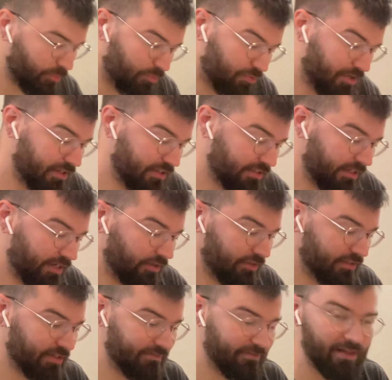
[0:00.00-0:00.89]

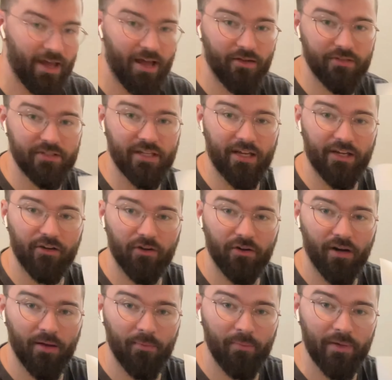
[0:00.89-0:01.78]
printouts of the house I grew
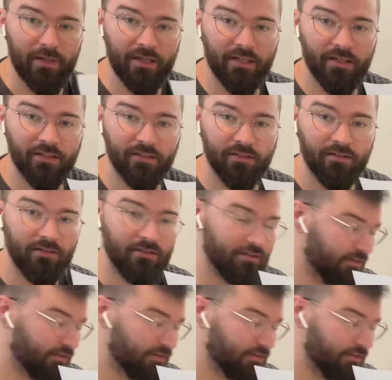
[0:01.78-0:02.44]
up in